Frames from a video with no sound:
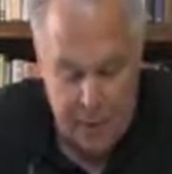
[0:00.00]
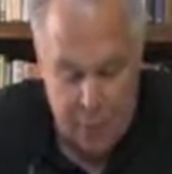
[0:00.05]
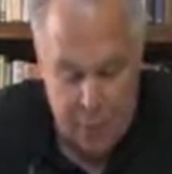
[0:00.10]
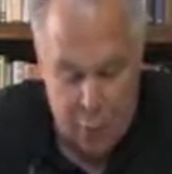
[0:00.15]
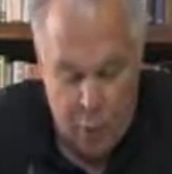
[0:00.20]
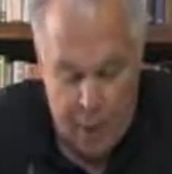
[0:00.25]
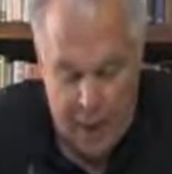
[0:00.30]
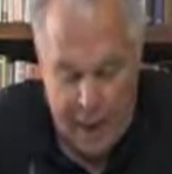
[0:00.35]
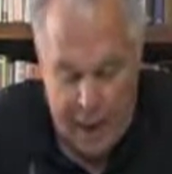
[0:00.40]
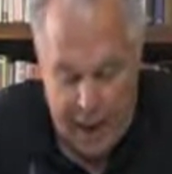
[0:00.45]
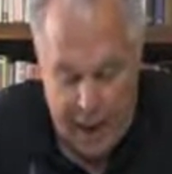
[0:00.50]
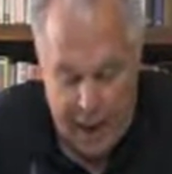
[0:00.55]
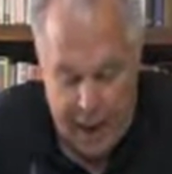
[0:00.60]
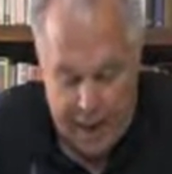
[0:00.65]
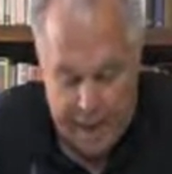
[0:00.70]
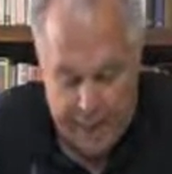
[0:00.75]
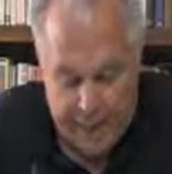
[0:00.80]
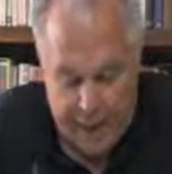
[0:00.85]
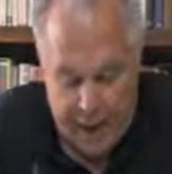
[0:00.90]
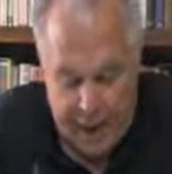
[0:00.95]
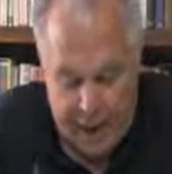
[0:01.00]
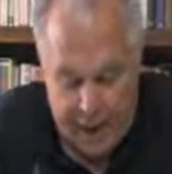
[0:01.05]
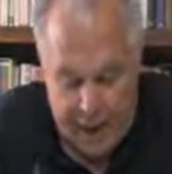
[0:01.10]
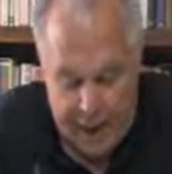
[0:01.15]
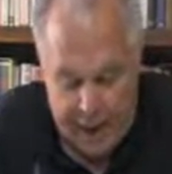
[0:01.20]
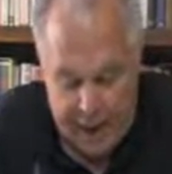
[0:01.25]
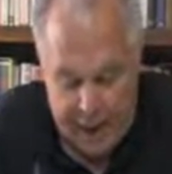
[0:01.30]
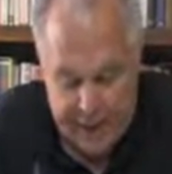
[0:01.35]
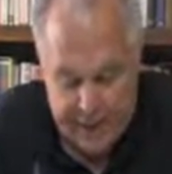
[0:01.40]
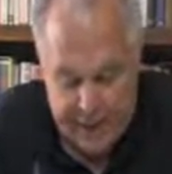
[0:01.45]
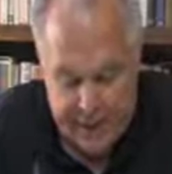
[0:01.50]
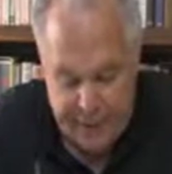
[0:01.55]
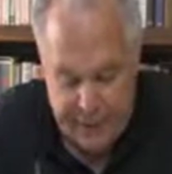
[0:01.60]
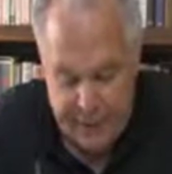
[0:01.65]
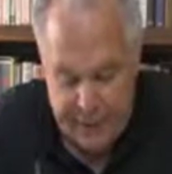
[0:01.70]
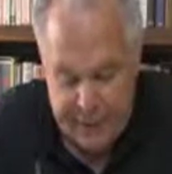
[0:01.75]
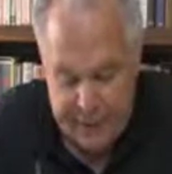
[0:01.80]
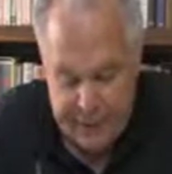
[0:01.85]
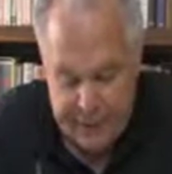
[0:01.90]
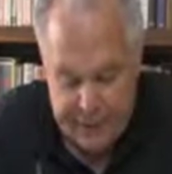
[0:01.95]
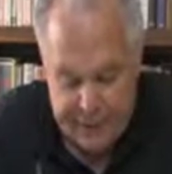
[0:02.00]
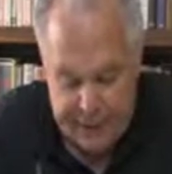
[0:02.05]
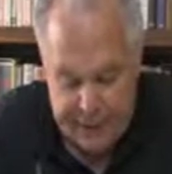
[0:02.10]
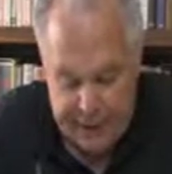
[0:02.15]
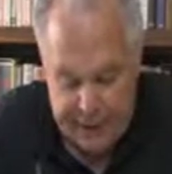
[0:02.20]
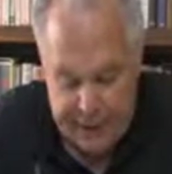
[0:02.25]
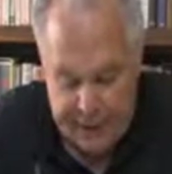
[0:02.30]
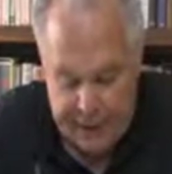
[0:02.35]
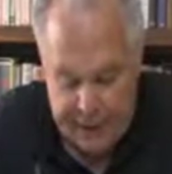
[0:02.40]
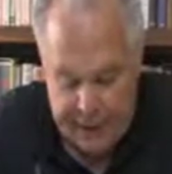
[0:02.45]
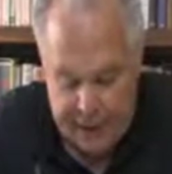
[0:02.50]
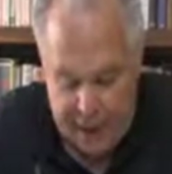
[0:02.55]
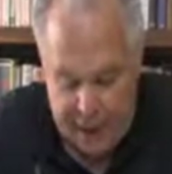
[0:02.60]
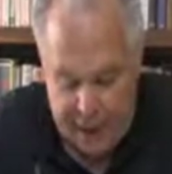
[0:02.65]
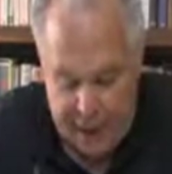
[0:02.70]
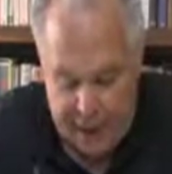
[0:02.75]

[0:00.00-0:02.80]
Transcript: We have activities in